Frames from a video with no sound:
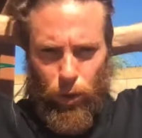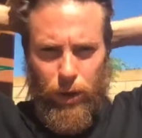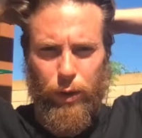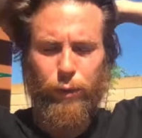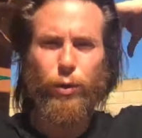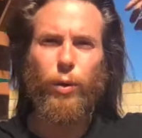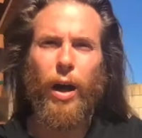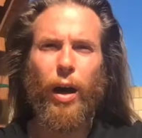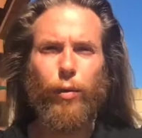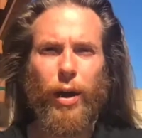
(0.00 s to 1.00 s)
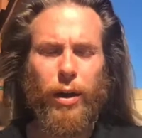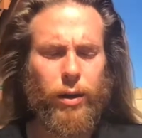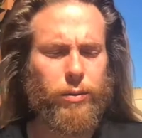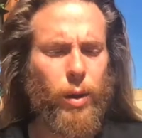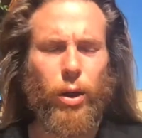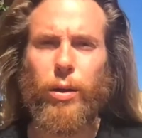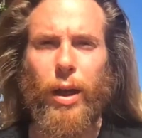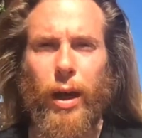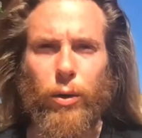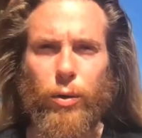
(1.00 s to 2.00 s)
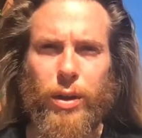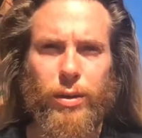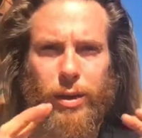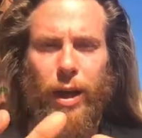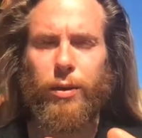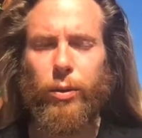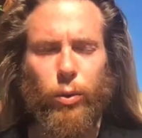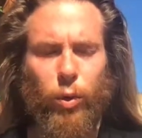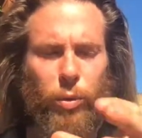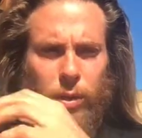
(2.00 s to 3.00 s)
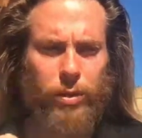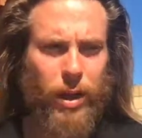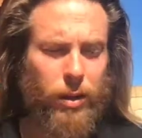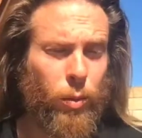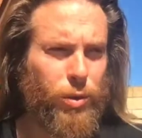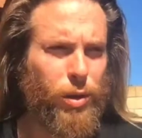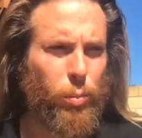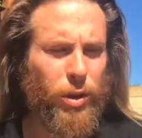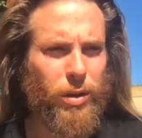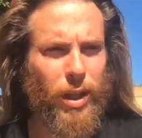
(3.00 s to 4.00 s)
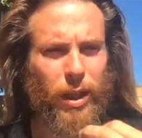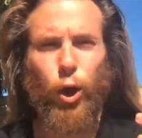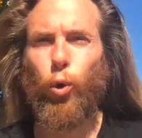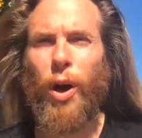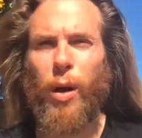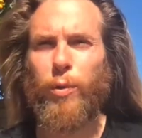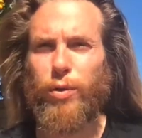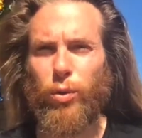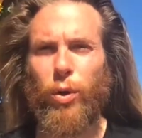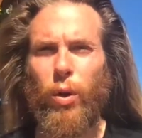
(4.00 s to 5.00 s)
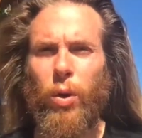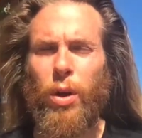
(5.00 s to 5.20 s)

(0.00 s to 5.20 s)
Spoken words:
If you have like I don't know the exact, don't quote me on the exact numbers here, but like a gram of soil,